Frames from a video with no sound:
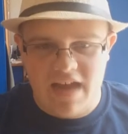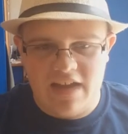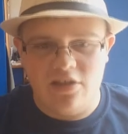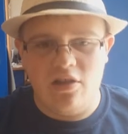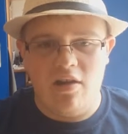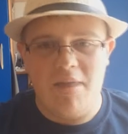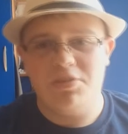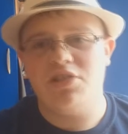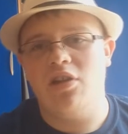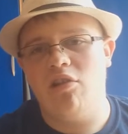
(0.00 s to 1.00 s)
I don't know, I'm
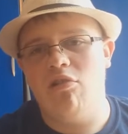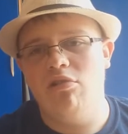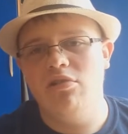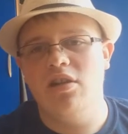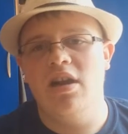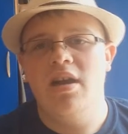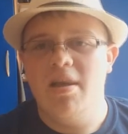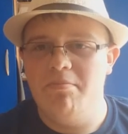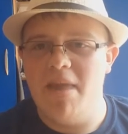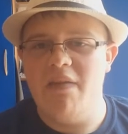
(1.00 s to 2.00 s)
just gonna call her
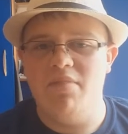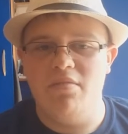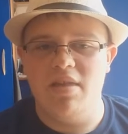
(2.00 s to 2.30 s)
Baby